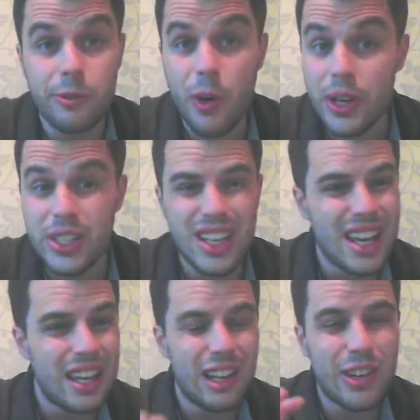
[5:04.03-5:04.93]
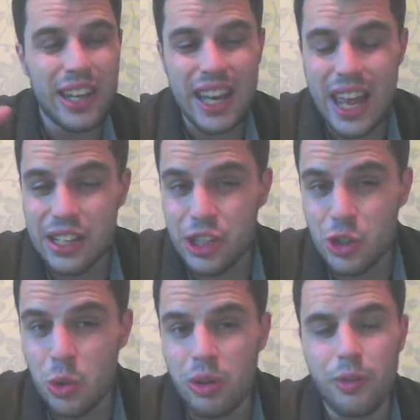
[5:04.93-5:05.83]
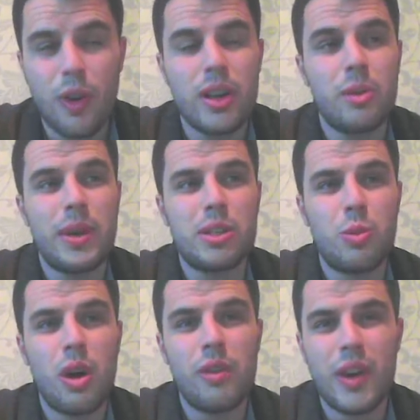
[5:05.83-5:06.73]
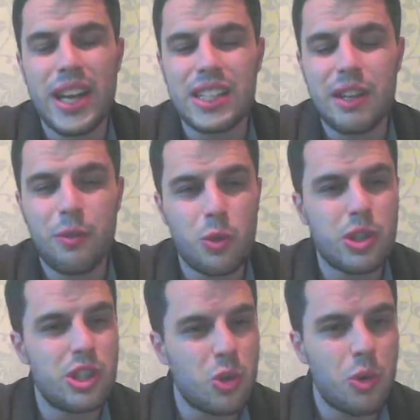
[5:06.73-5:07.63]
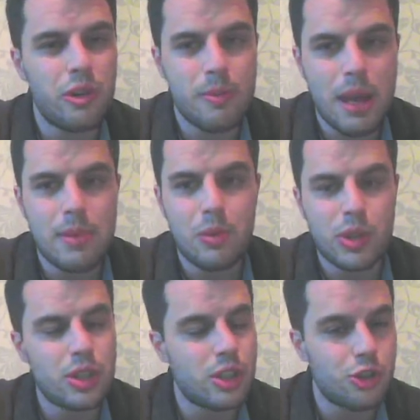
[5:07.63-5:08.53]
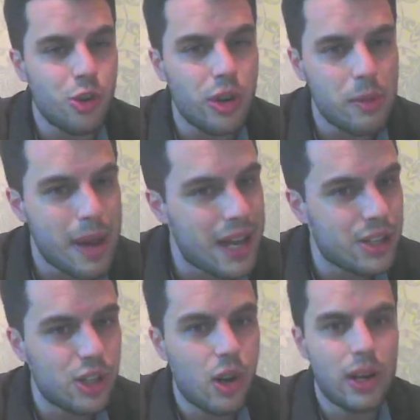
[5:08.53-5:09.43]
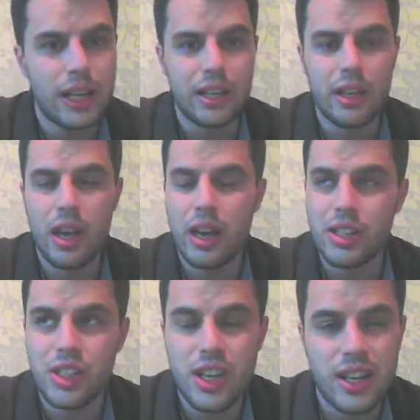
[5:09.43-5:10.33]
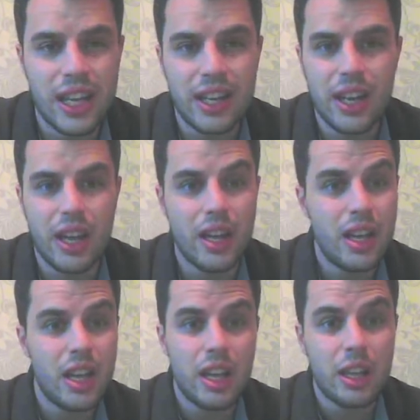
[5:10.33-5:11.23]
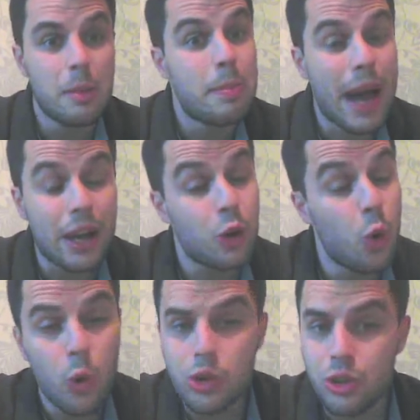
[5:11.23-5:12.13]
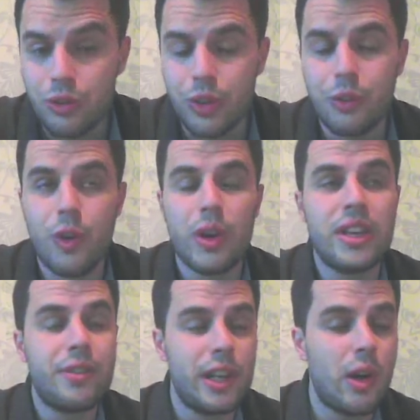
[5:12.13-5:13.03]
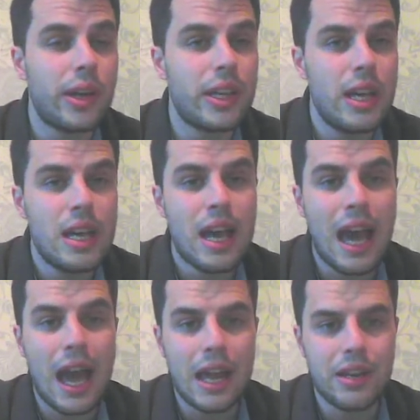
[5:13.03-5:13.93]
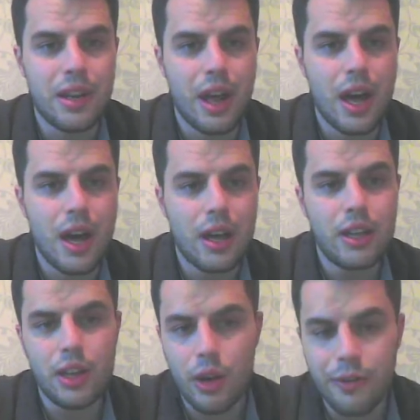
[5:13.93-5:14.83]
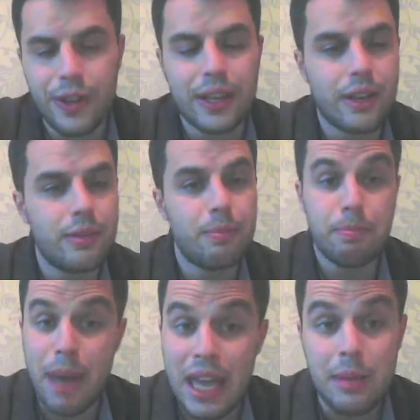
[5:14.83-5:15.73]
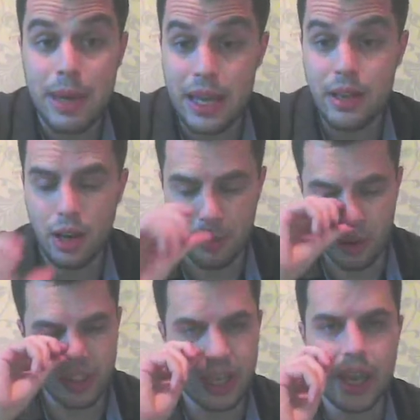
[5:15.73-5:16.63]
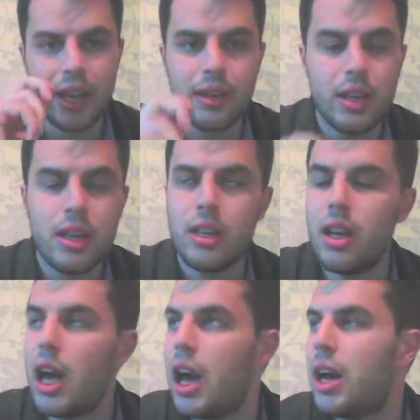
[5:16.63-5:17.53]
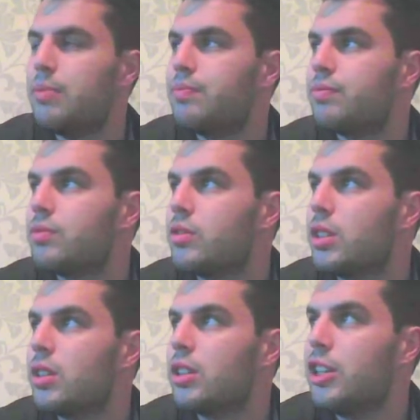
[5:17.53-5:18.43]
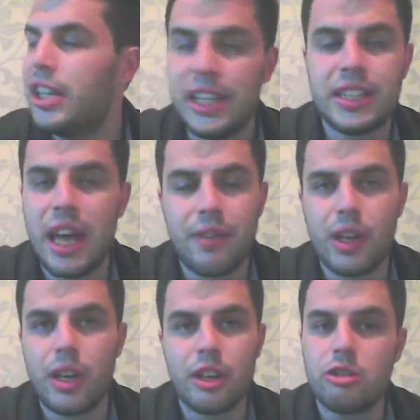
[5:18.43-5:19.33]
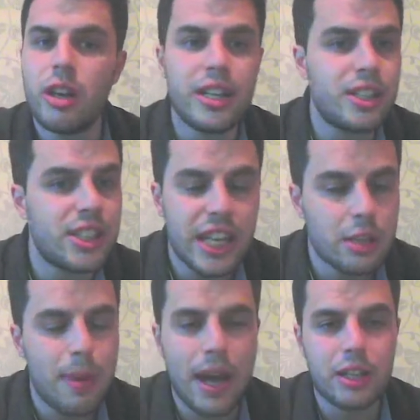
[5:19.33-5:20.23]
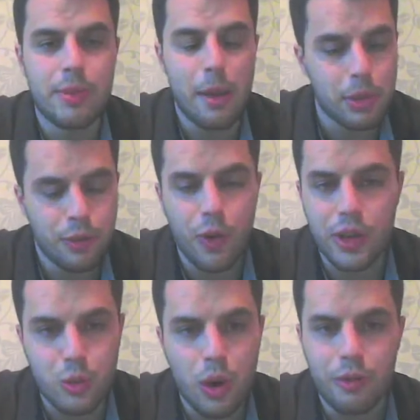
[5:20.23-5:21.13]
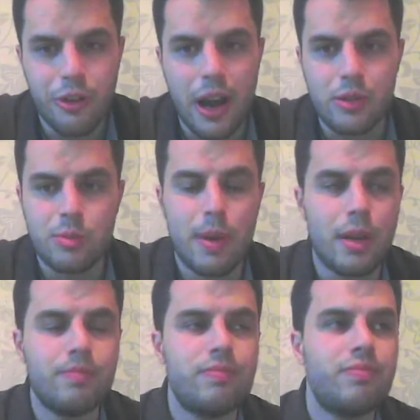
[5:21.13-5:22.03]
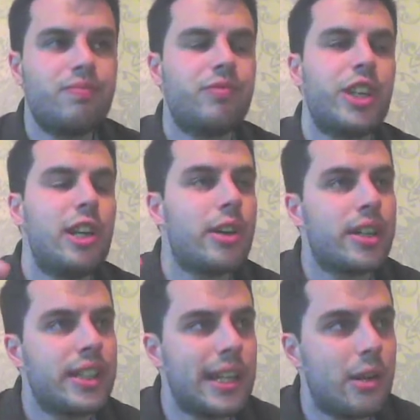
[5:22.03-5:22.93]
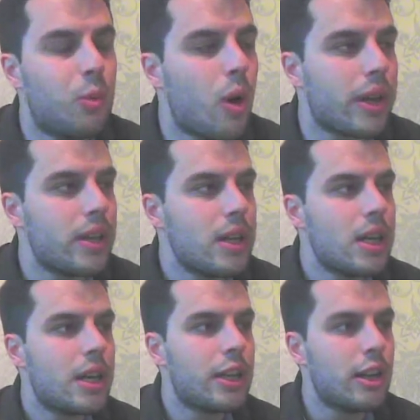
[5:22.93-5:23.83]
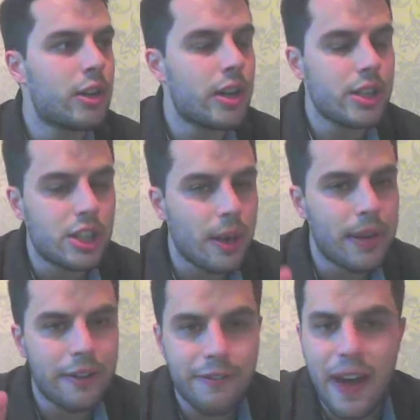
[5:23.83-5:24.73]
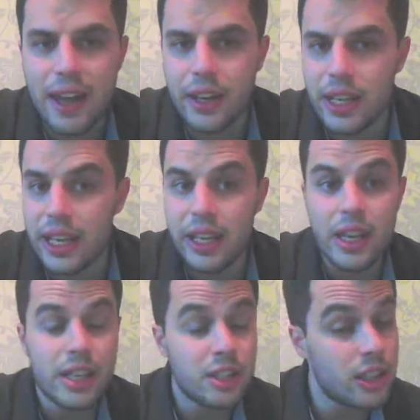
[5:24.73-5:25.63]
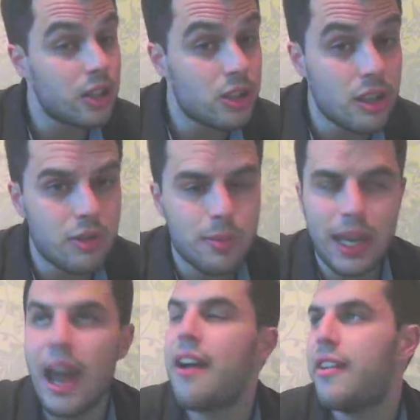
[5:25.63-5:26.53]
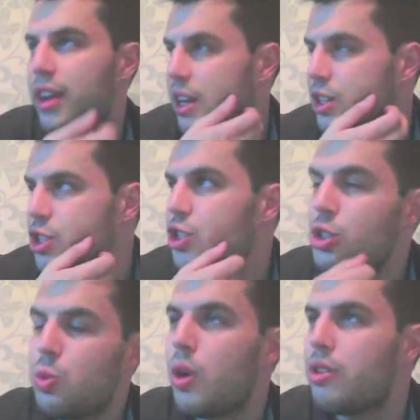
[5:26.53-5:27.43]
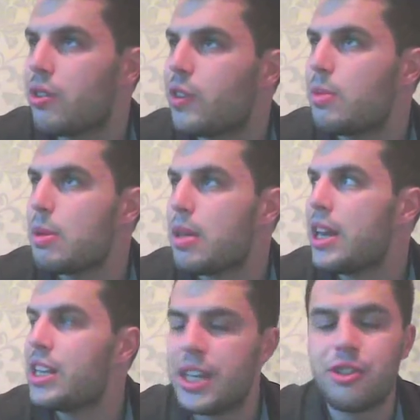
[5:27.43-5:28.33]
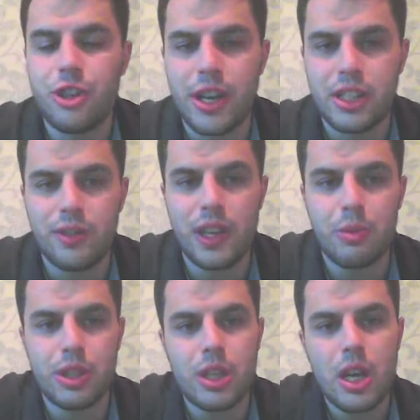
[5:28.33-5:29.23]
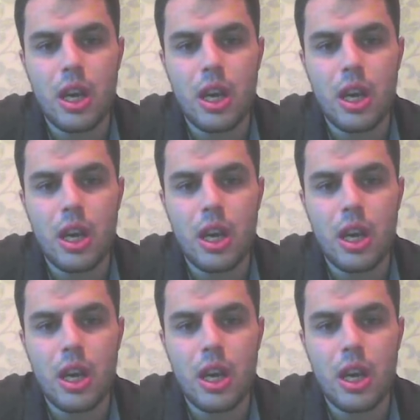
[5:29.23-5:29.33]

fights. Looking at that Chisora fight that went 12, I actually thought Chisora maybe was the stronger man slightly, certainly in the back quarter of the fight, if you like. And, you know, I think maybe, I'm not saying you need to have a great six-pack to be able to fight 12 rounds, but you look at Dillian Whyte, you look at some of the fat that he still seems to be carrying, and you just wonder if it'd be in his interest if he was